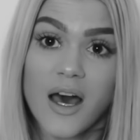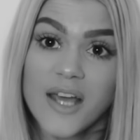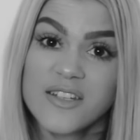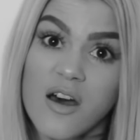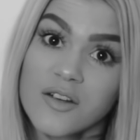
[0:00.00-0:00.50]

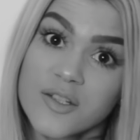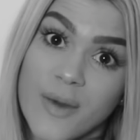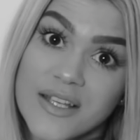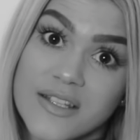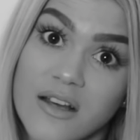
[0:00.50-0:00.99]
I talk to
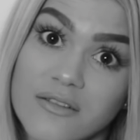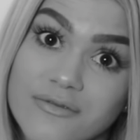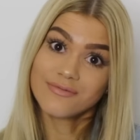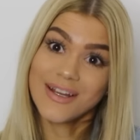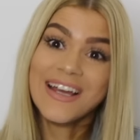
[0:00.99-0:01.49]
myself.
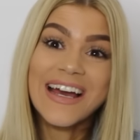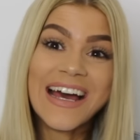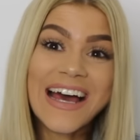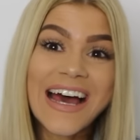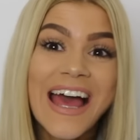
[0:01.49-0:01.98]

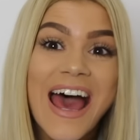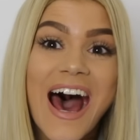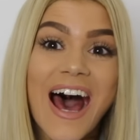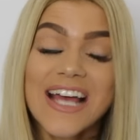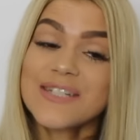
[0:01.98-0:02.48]

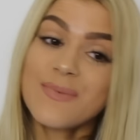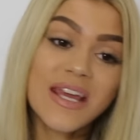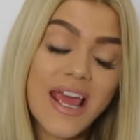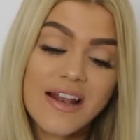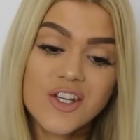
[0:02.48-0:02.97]
I
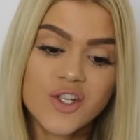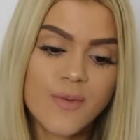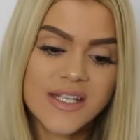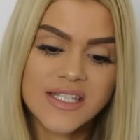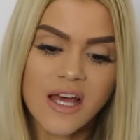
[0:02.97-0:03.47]
speak English to
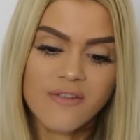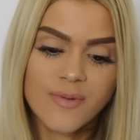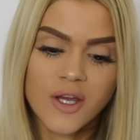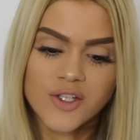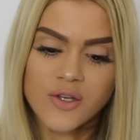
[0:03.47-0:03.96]
myself
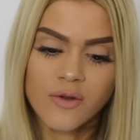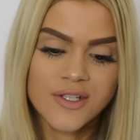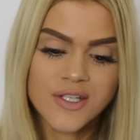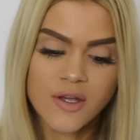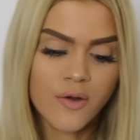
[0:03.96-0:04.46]
because, you know,
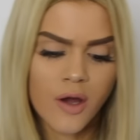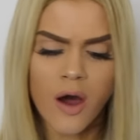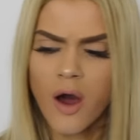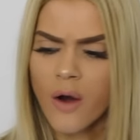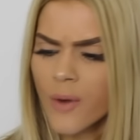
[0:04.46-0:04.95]
I'm just going,
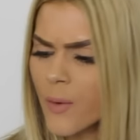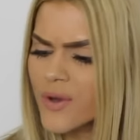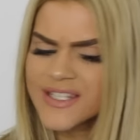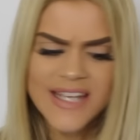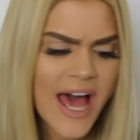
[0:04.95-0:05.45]
oh, where
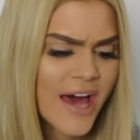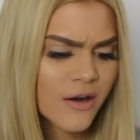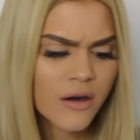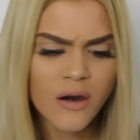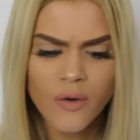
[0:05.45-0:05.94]
was that?
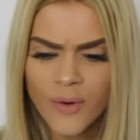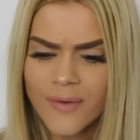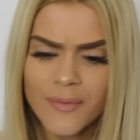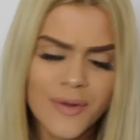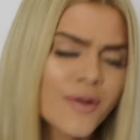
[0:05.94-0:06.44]
Oh,
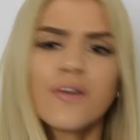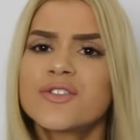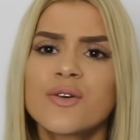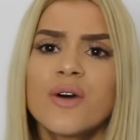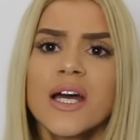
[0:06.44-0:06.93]
what, you know,
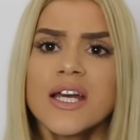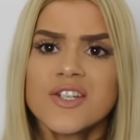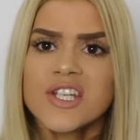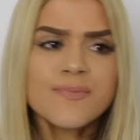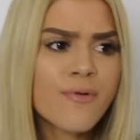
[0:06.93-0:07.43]
so
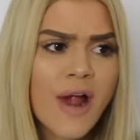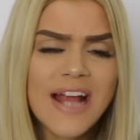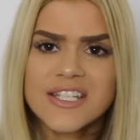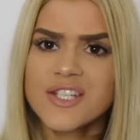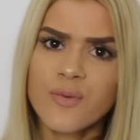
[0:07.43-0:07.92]
just
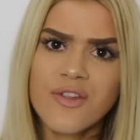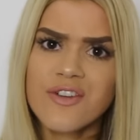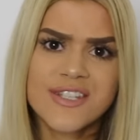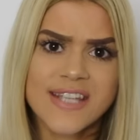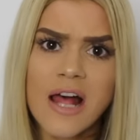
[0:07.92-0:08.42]
practice with
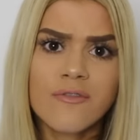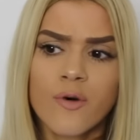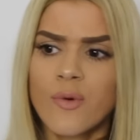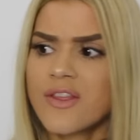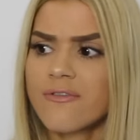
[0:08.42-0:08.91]
yourself
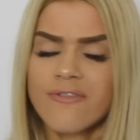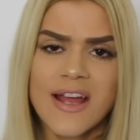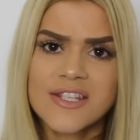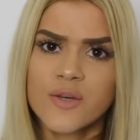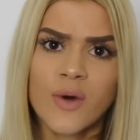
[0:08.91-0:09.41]
or with your
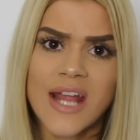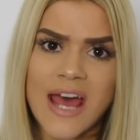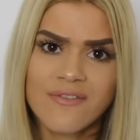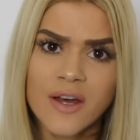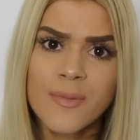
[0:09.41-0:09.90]
friends or
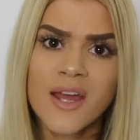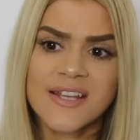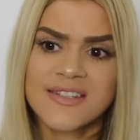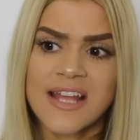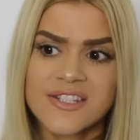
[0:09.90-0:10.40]
whatever,
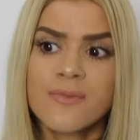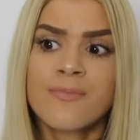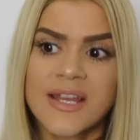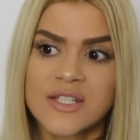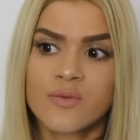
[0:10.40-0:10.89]
because that's the
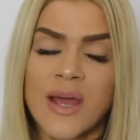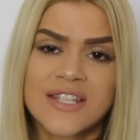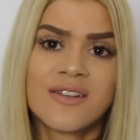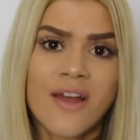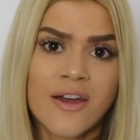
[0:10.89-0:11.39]
best way
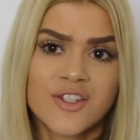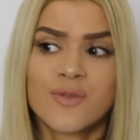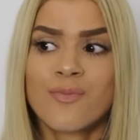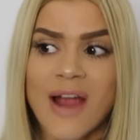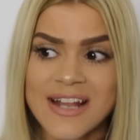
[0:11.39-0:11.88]
to learn, to
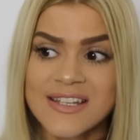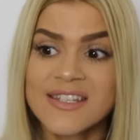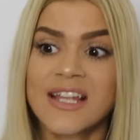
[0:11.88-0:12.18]
practice